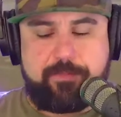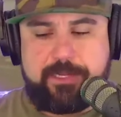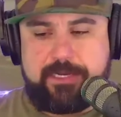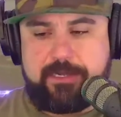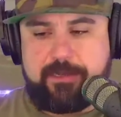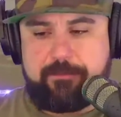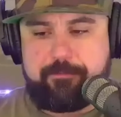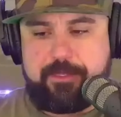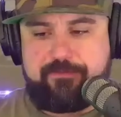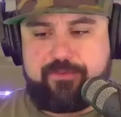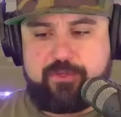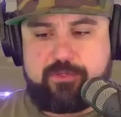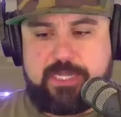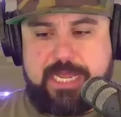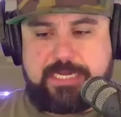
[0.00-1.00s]
But if
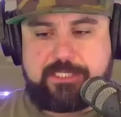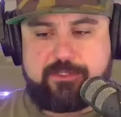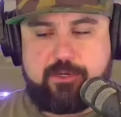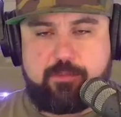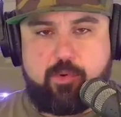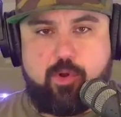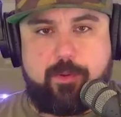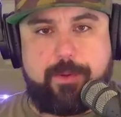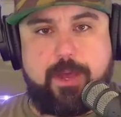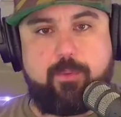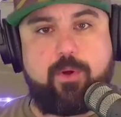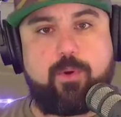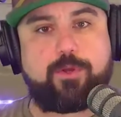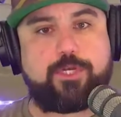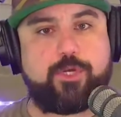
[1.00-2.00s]
you'd like to know more about
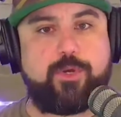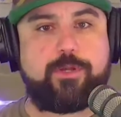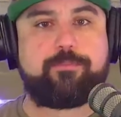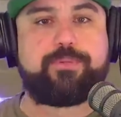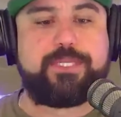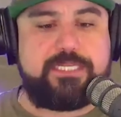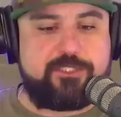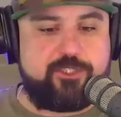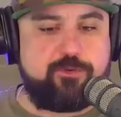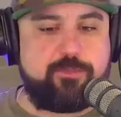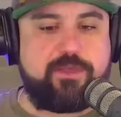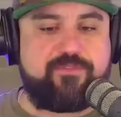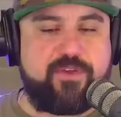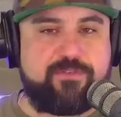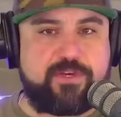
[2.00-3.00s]
what we're doing, please do
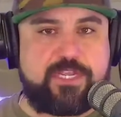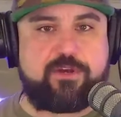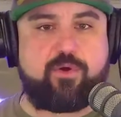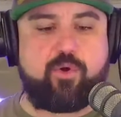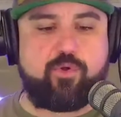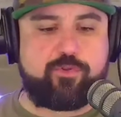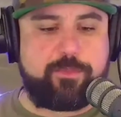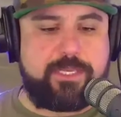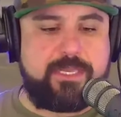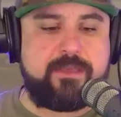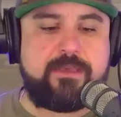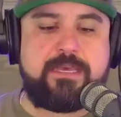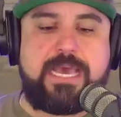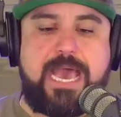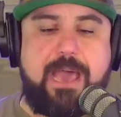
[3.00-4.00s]
me a favor, get a hold of me.
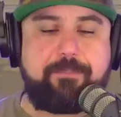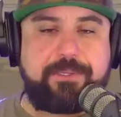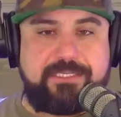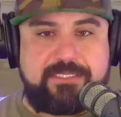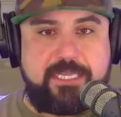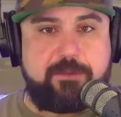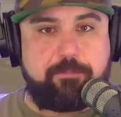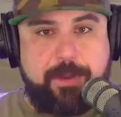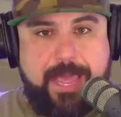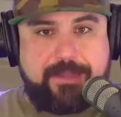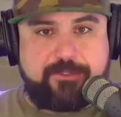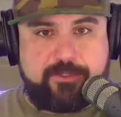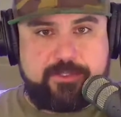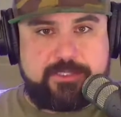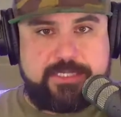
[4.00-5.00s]
Happy St.
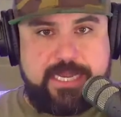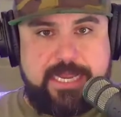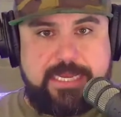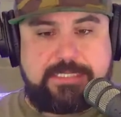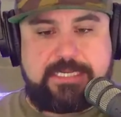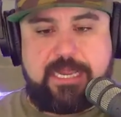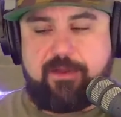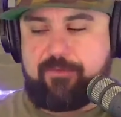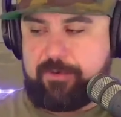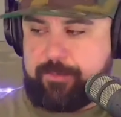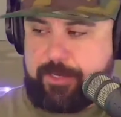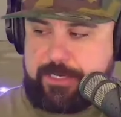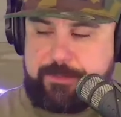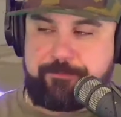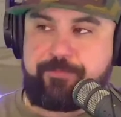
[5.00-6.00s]
Patrick's Day to
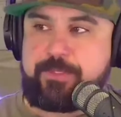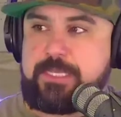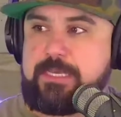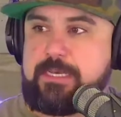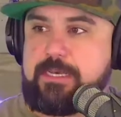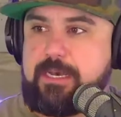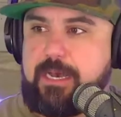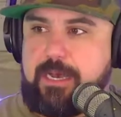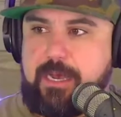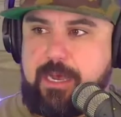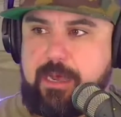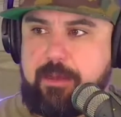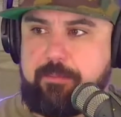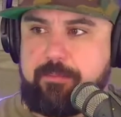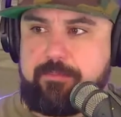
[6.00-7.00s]
everybody.
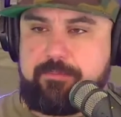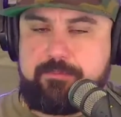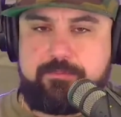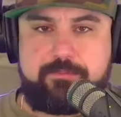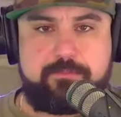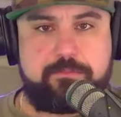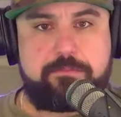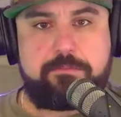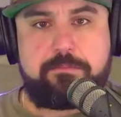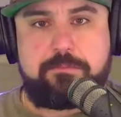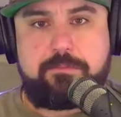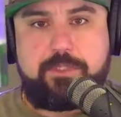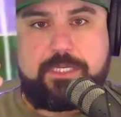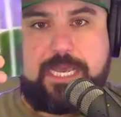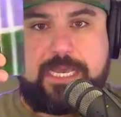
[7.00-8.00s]

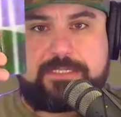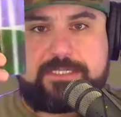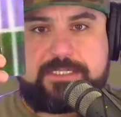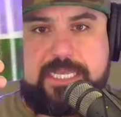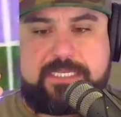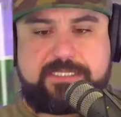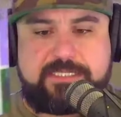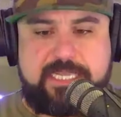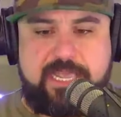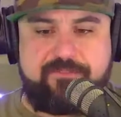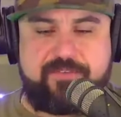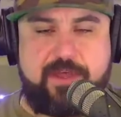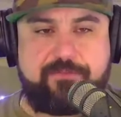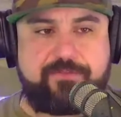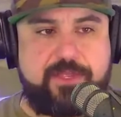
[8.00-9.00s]
You guys stay safe
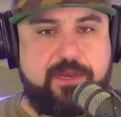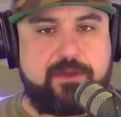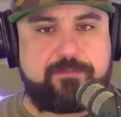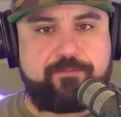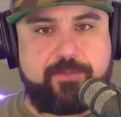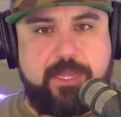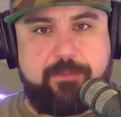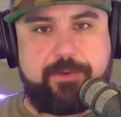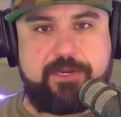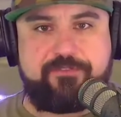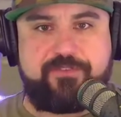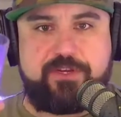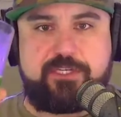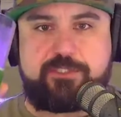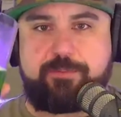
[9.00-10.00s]
out there. I'm going to
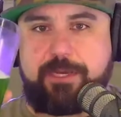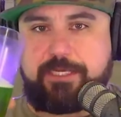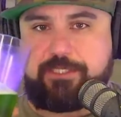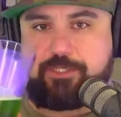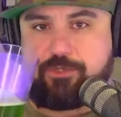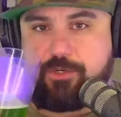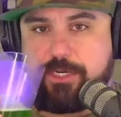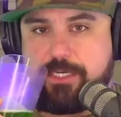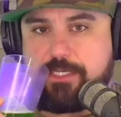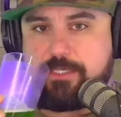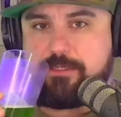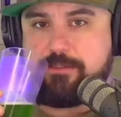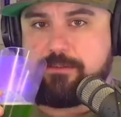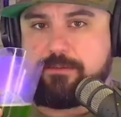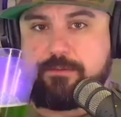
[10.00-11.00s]
finish my drink.
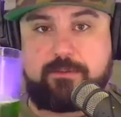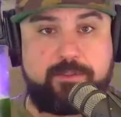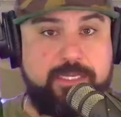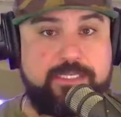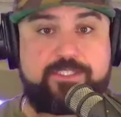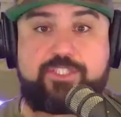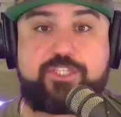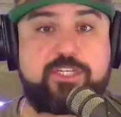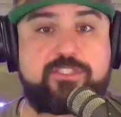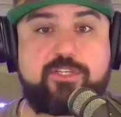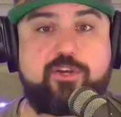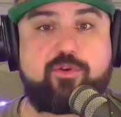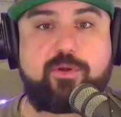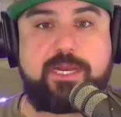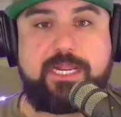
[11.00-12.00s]
It's just
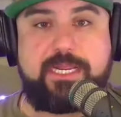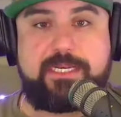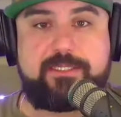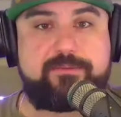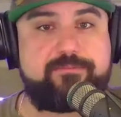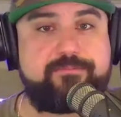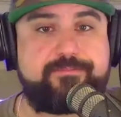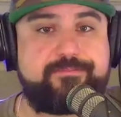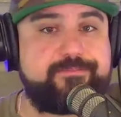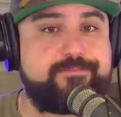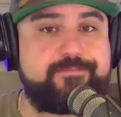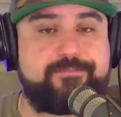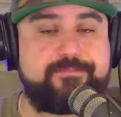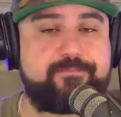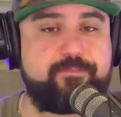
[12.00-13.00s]
green
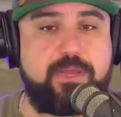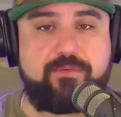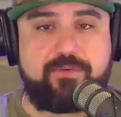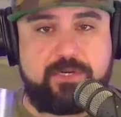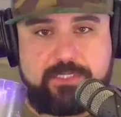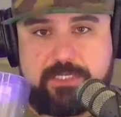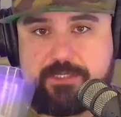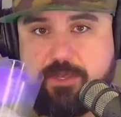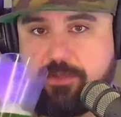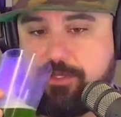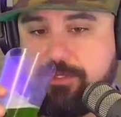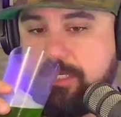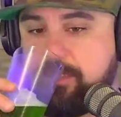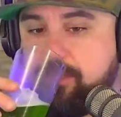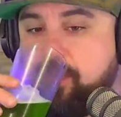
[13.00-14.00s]
beverage. That's all
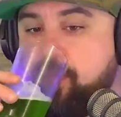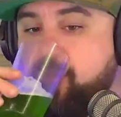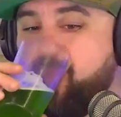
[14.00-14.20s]
you need to know.